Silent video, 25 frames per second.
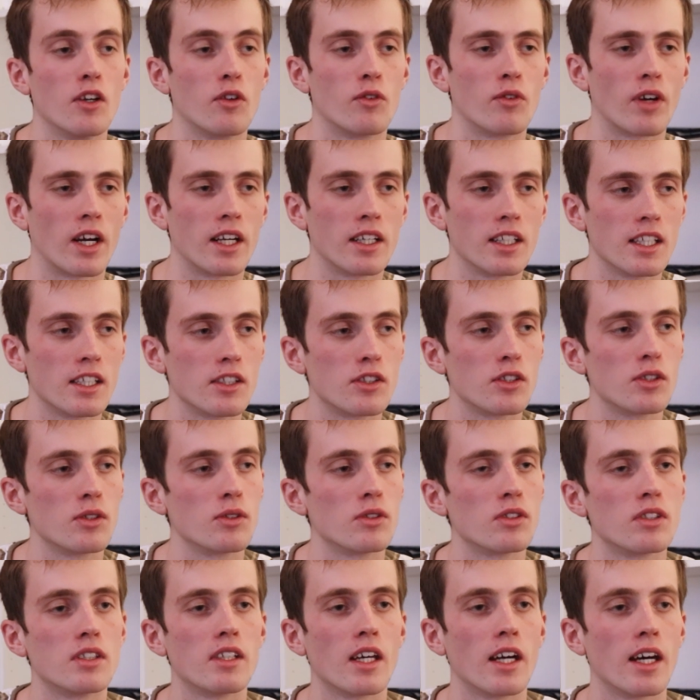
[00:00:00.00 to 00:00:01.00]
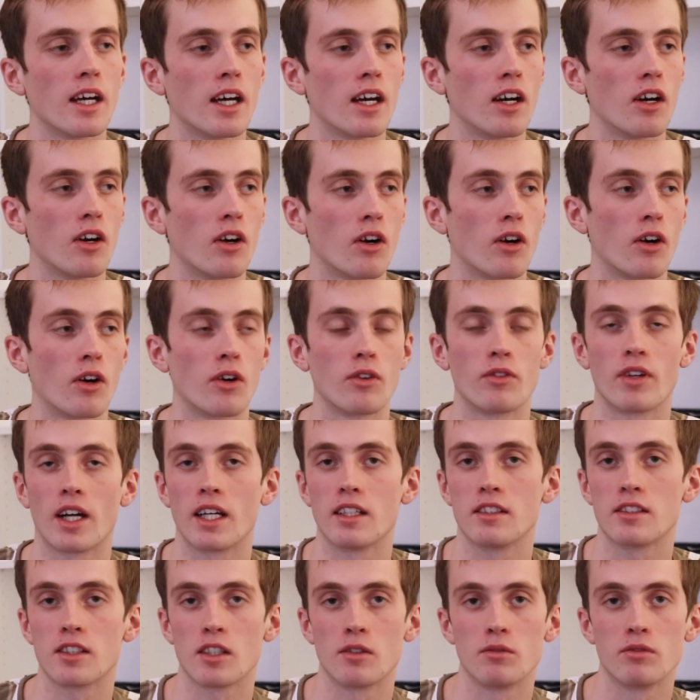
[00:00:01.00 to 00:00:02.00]
write issues there, or
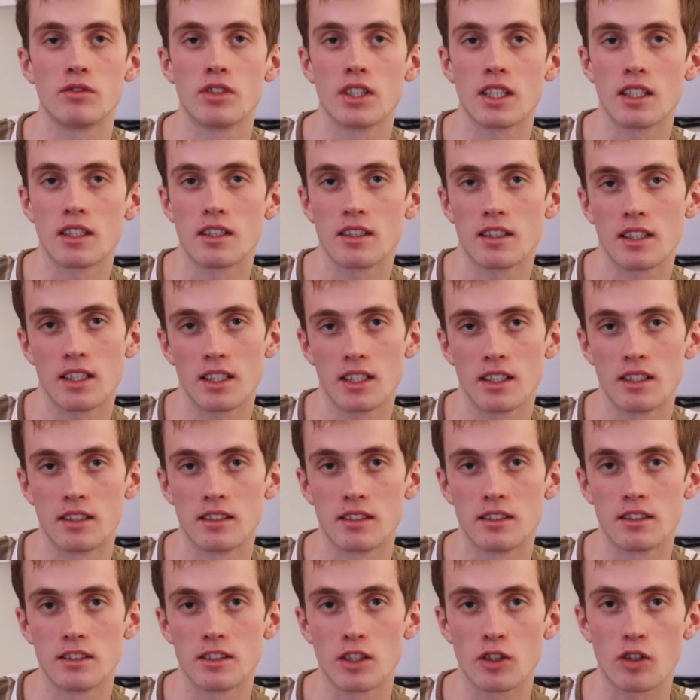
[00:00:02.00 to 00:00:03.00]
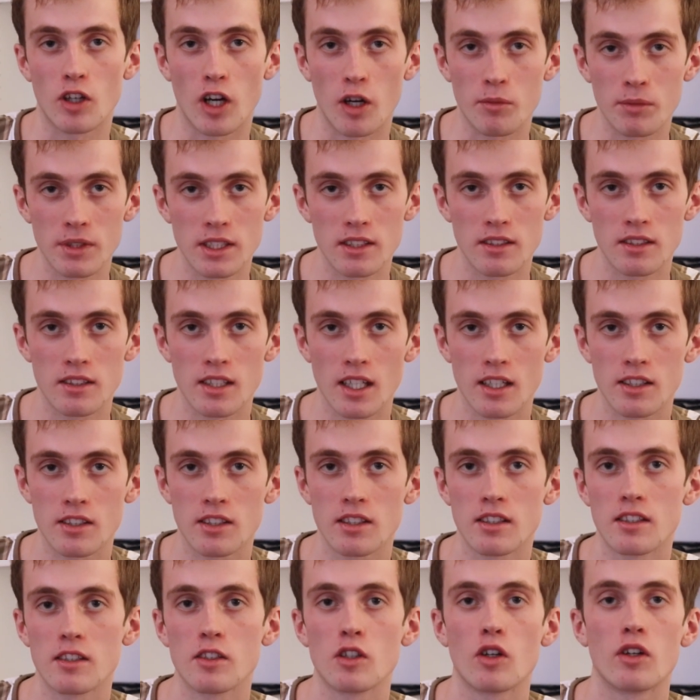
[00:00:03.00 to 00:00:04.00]
write something in the comments
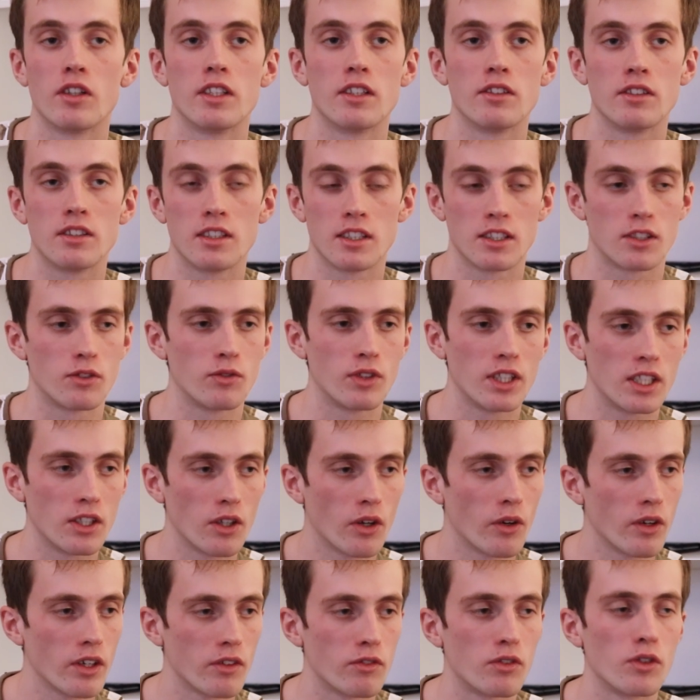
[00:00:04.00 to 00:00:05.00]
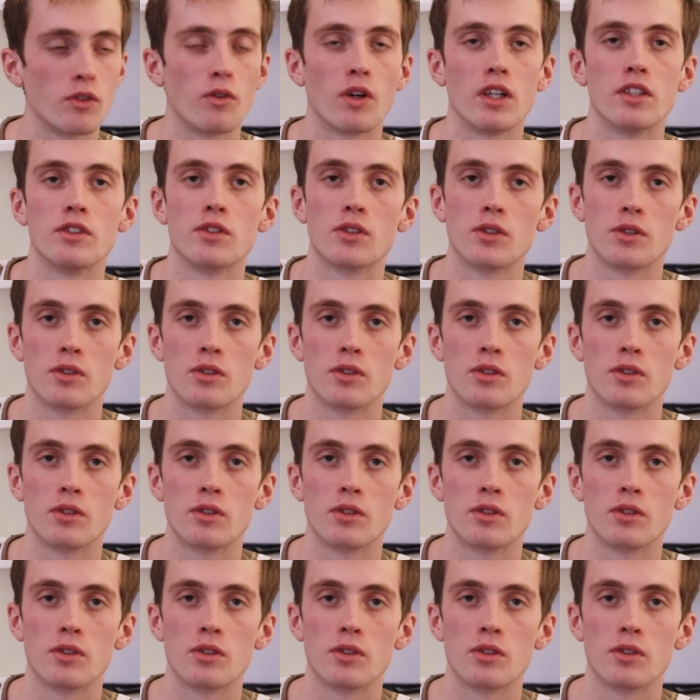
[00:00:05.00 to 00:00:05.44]
section under this video if you want